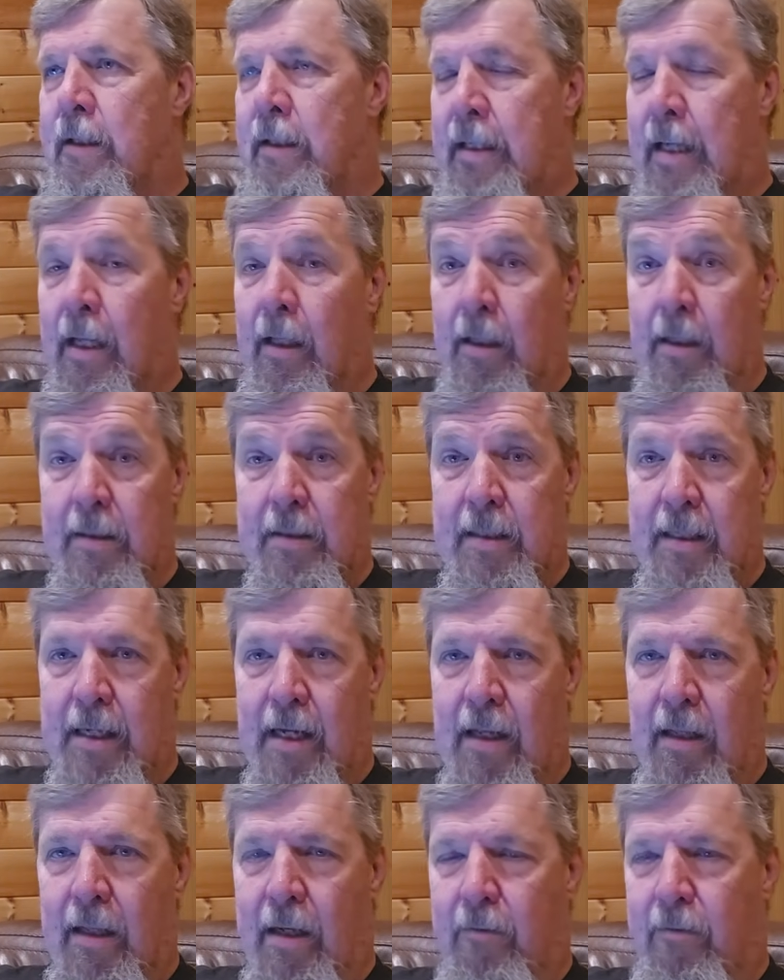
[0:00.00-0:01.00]
Yeah, let's see
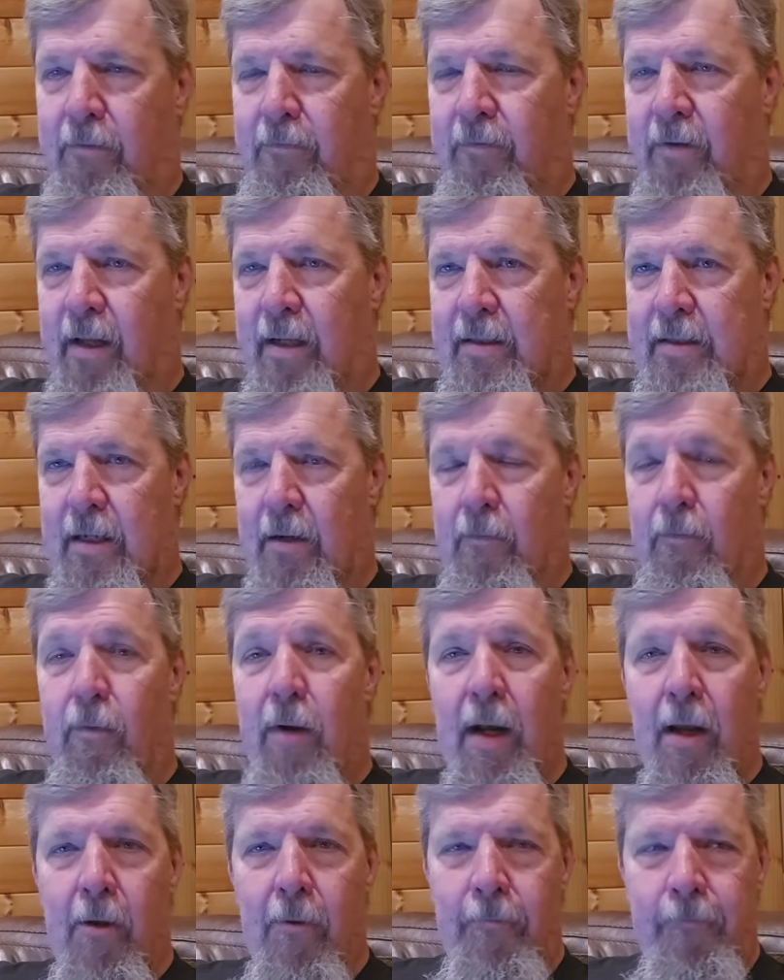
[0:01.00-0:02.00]
how that one flies out.
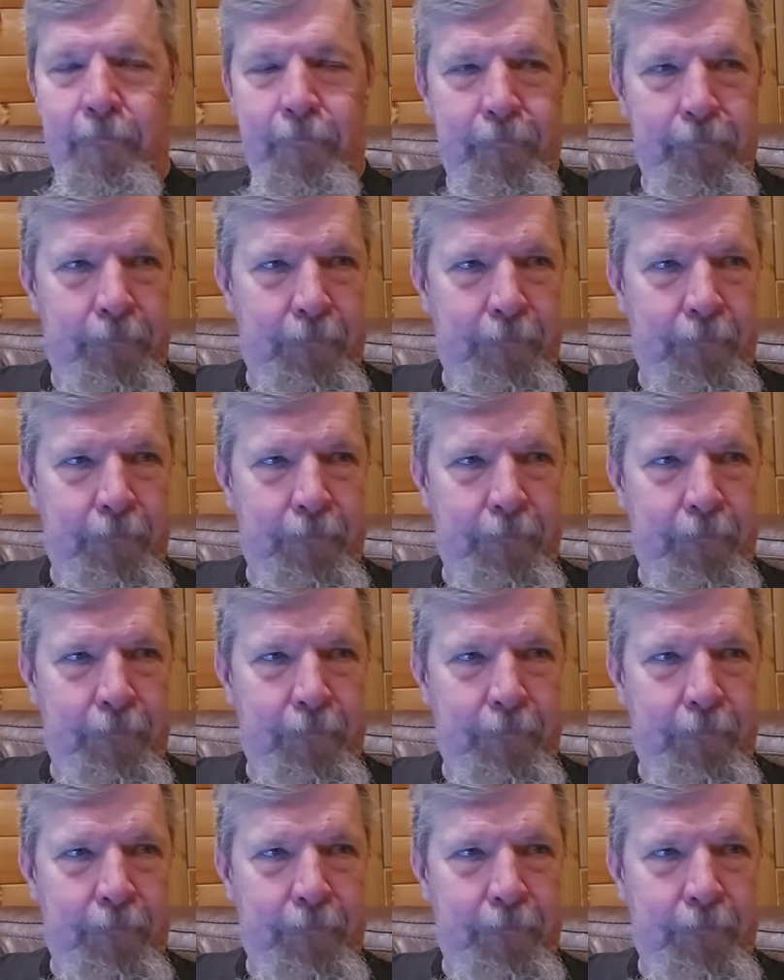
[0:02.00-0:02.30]
Well,